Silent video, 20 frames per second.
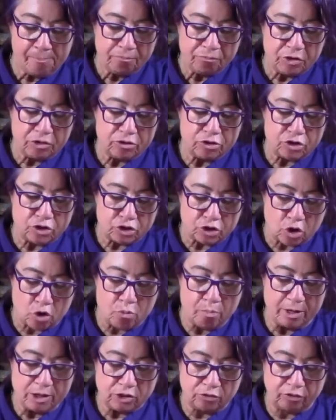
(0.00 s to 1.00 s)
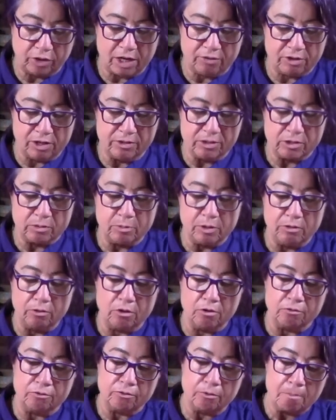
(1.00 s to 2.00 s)
There's so much flavor in this
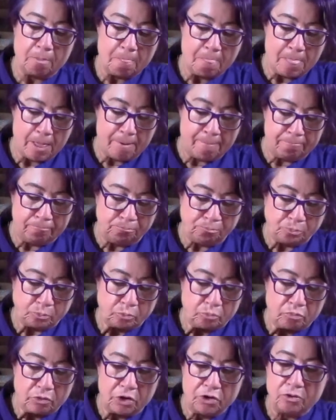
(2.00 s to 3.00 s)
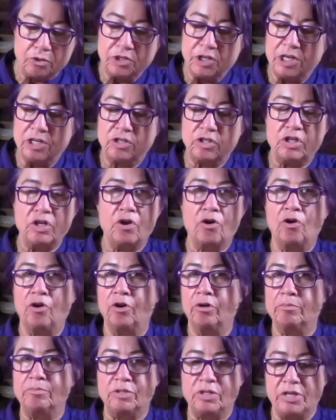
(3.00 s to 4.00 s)
meatloaf. You can taste the
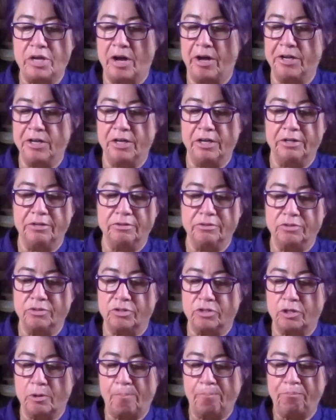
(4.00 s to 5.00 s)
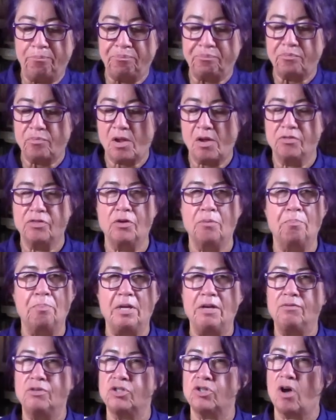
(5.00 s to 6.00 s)
herbs, the onions, the
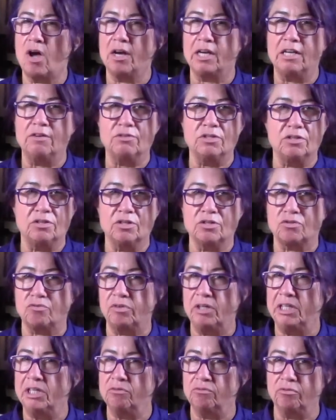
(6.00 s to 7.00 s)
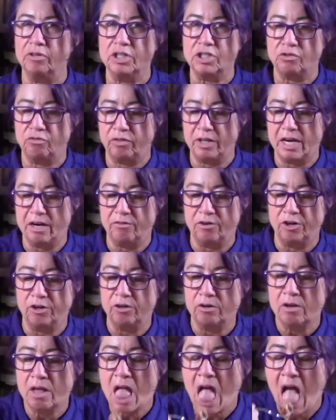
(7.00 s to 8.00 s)
beef stock gives it this really rich flavor.